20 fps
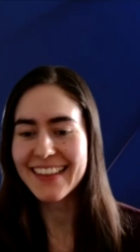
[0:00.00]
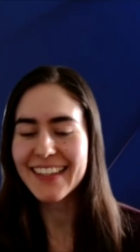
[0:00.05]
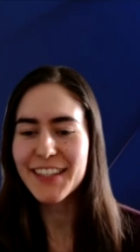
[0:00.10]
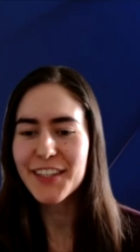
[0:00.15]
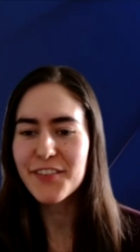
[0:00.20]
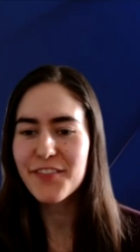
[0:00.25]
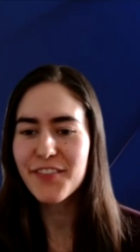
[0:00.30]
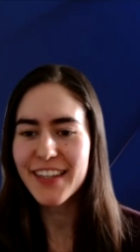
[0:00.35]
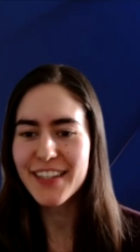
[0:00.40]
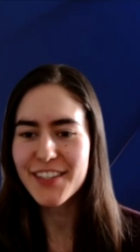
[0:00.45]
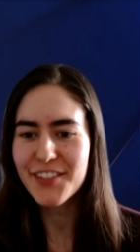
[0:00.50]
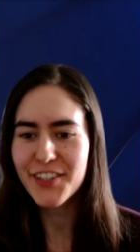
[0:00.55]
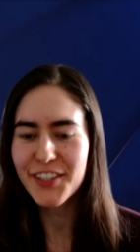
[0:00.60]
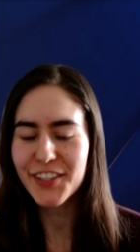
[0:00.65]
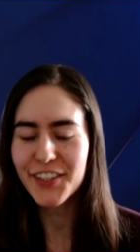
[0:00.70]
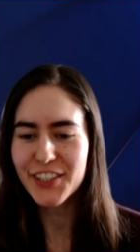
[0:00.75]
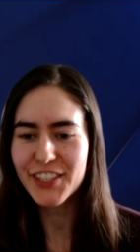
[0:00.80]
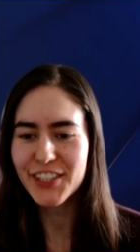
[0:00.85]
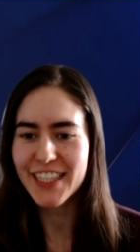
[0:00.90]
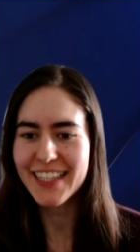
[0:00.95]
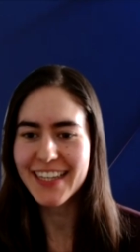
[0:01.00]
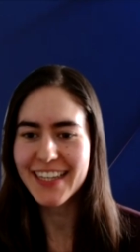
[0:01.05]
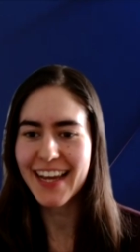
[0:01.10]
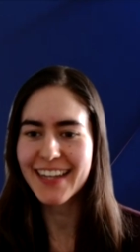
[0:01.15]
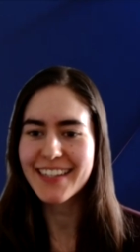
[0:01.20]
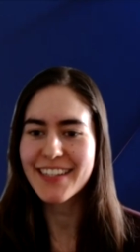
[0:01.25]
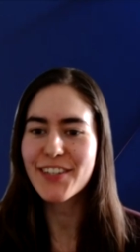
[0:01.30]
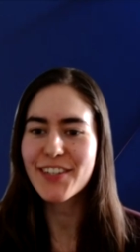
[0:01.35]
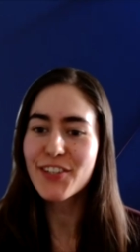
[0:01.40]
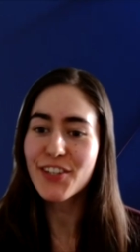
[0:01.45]
Thank you for that introduction.
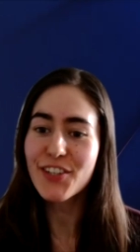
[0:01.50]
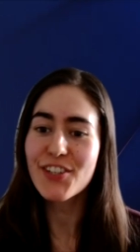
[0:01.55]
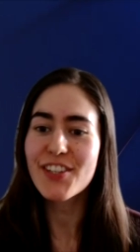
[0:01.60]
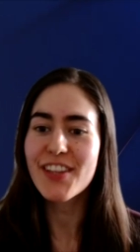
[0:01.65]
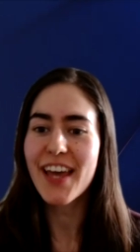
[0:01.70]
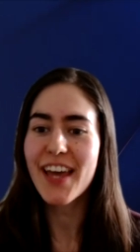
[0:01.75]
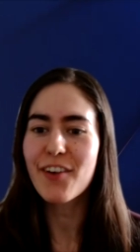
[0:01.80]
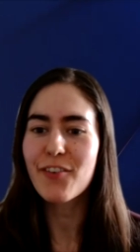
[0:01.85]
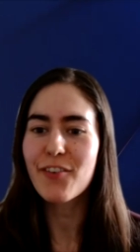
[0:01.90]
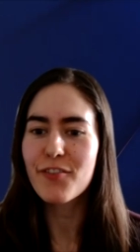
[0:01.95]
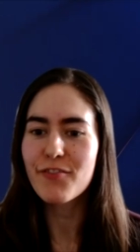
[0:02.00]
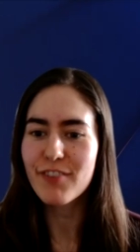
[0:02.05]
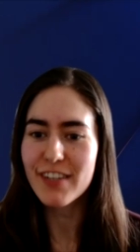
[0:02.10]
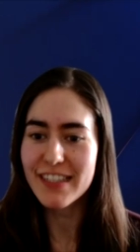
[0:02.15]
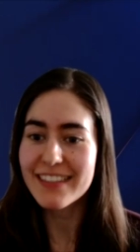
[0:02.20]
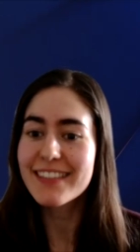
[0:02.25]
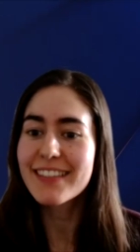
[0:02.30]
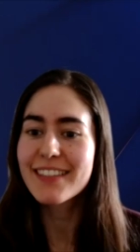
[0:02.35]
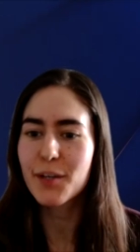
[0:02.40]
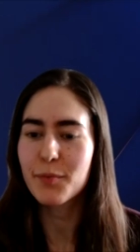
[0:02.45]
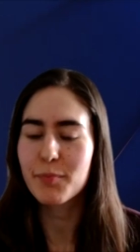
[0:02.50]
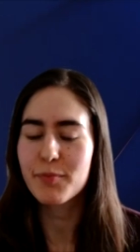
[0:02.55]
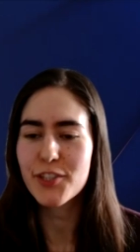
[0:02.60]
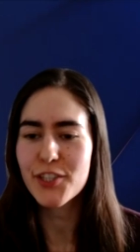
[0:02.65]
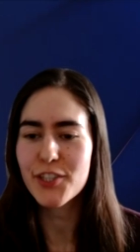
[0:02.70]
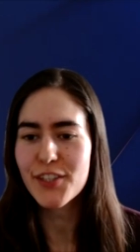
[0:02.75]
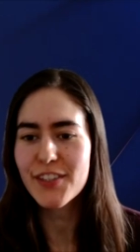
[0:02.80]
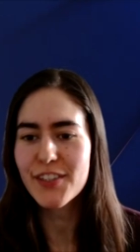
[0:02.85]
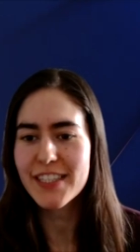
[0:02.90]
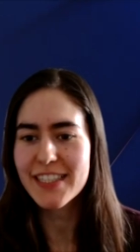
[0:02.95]
And you touched there on risks and
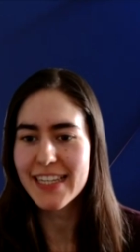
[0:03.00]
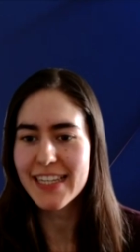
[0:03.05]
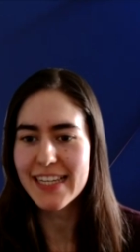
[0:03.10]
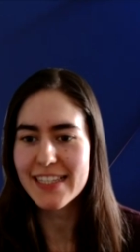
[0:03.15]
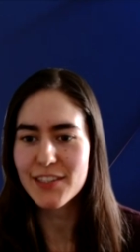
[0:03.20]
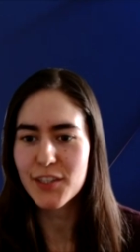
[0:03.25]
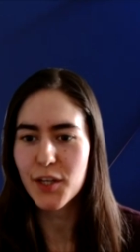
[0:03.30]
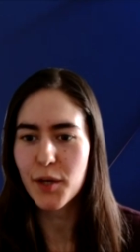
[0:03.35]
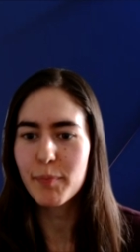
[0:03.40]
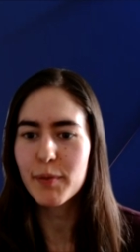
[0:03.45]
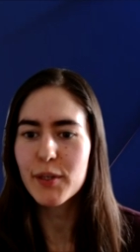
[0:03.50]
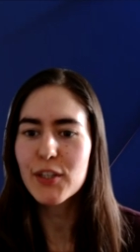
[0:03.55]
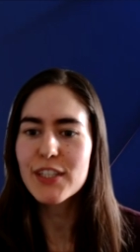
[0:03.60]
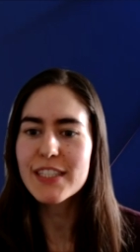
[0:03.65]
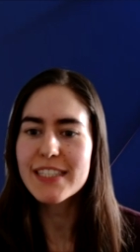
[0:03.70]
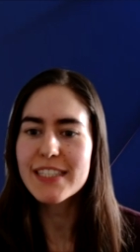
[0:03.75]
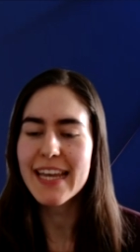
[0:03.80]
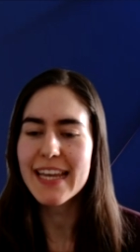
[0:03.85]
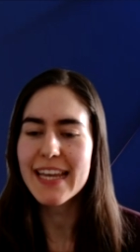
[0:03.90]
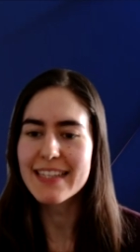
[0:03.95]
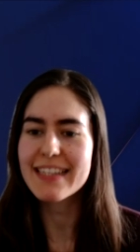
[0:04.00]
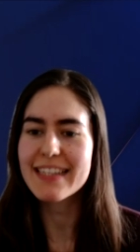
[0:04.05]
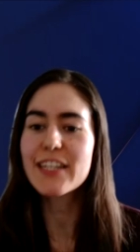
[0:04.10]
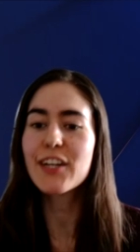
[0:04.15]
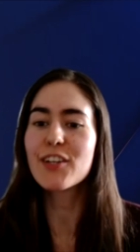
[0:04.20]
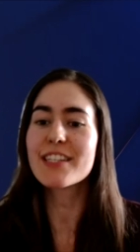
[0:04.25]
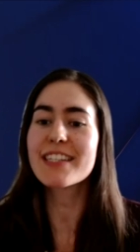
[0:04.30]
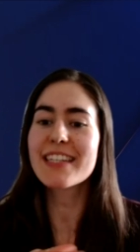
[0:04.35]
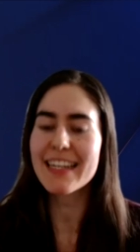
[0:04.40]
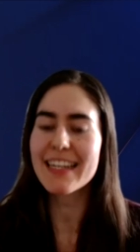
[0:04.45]
opportunities. So it'd be good to you know
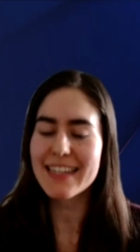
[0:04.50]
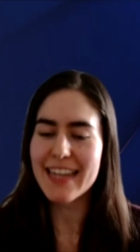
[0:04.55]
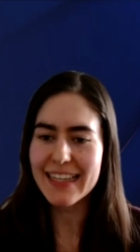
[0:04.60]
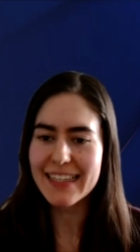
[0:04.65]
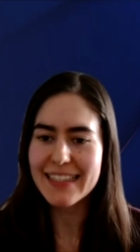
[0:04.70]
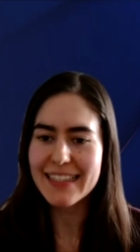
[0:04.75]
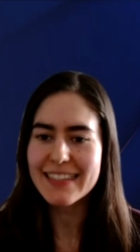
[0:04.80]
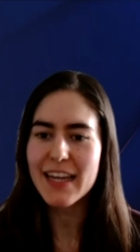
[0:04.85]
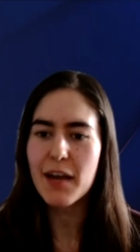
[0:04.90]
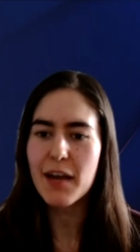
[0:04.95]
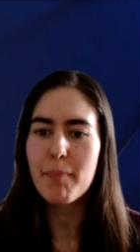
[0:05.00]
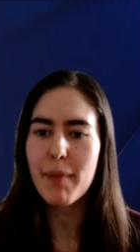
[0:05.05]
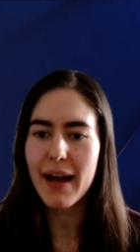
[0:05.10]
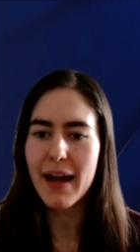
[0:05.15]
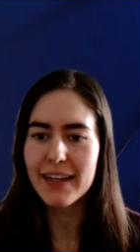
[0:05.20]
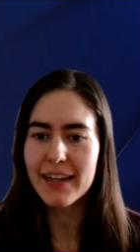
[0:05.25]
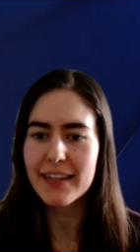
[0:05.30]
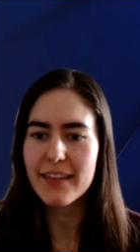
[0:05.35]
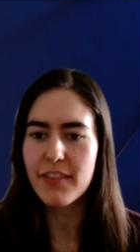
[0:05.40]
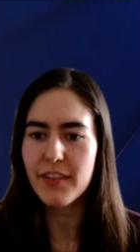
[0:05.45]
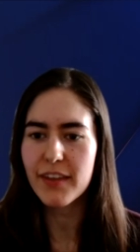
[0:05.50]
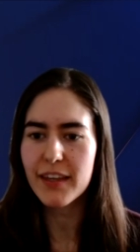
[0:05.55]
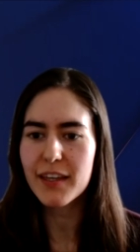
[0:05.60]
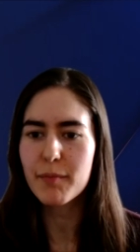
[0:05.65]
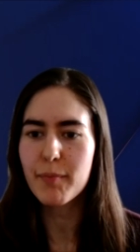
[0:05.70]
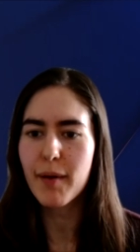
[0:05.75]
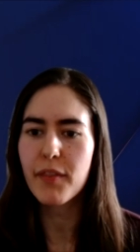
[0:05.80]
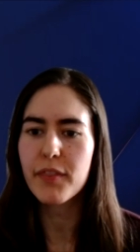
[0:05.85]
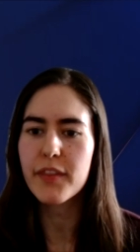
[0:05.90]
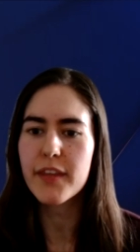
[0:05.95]
take a step back and think
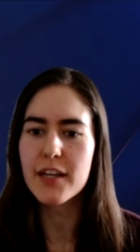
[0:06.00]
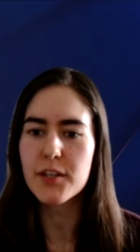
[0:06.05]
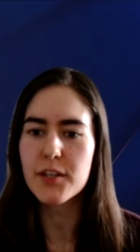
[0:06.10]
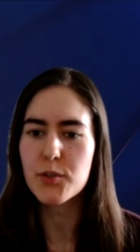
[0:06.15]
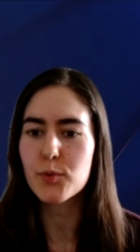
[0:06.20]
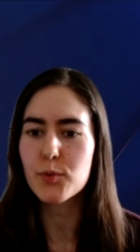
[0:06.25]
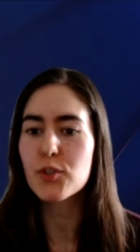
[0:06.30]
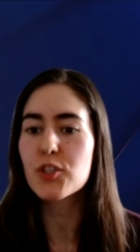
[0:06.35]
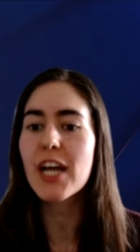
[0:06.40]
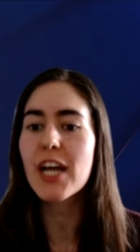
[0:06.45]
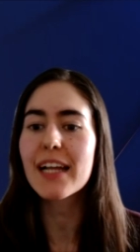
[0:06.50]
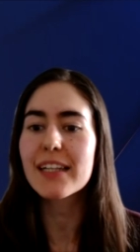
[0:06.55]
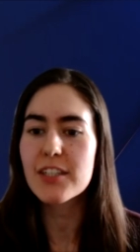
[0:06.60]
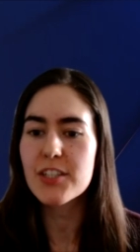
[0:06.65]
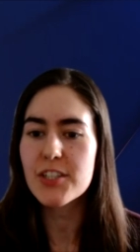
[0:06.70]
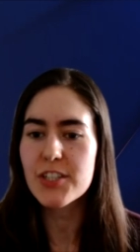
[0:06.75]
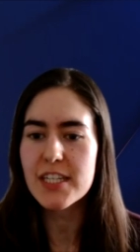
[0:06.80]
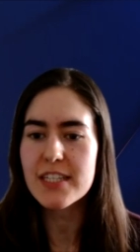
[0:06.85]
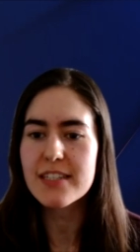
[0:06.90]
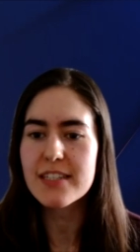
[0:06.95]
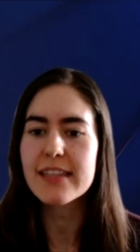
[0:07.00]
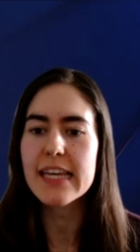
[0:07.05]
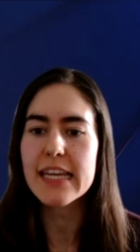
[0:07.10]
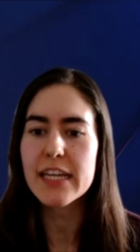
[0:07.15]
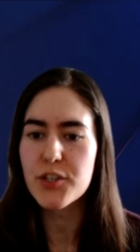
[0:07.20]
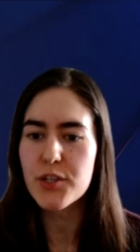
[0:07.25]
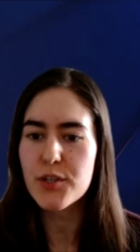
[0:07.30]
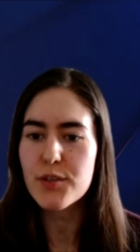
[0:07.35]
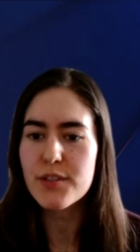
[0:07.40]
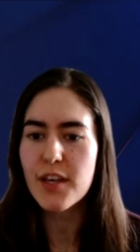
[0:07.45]
about the actual challenges and the
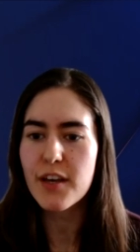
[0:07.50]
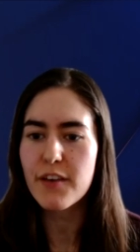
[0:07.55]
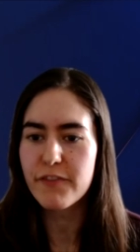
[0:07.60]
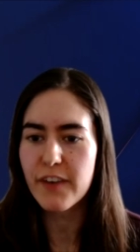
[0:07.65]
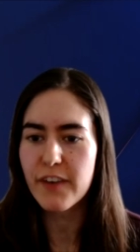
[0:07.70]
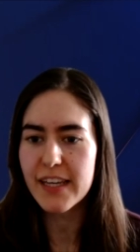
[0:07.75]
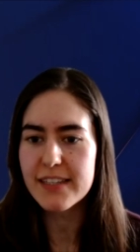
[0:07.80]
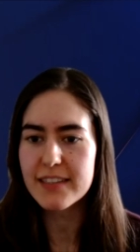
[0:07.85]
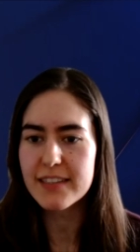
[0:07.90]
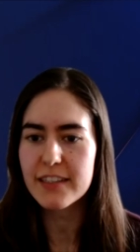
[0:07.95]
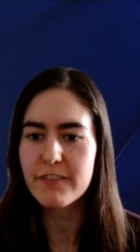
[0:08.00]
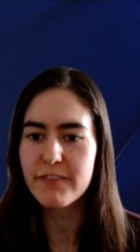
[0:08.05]
issues that are facing